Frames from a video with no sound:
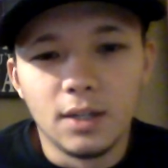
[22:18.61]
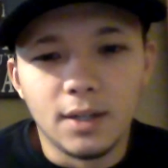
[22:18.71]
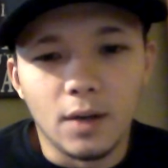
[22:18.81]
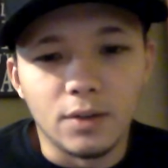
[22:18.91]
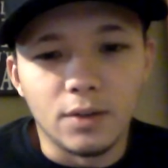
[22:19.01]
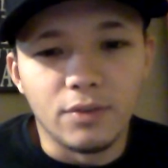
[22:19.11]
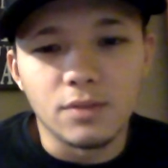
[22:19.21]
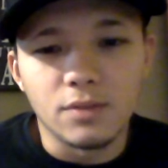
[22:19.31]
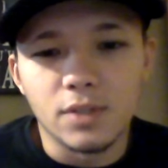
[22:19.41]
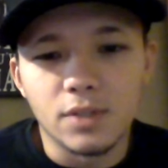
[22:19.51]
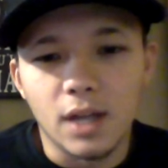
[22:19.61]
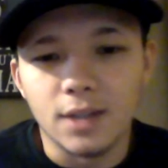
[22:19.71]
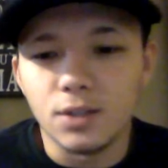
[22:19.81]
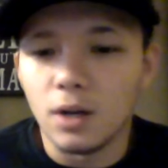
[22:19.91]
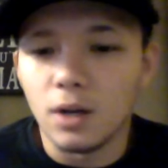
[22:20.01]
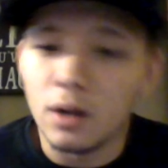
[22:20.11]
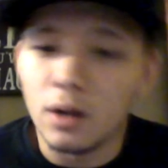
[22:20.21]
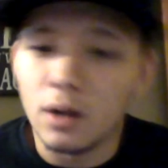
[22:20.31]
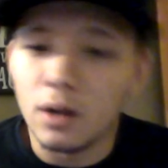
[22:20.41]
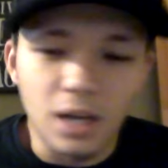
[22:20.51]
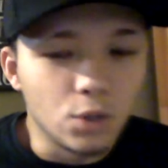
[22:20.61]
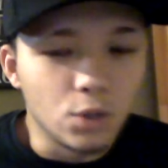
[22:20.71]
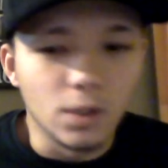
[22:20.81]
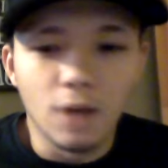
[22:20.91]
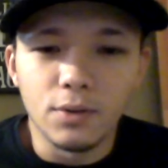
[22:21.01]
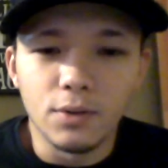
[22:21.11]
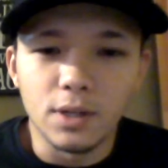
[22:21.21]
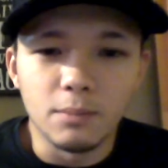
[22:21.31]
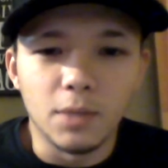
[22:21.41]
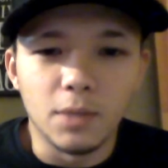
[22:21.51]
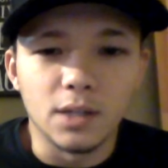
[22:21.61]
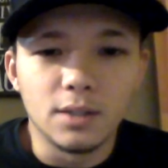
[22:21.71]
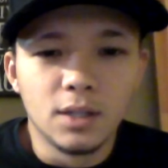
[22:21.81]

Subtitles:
on the defensive side, so I'm not too in love with him. But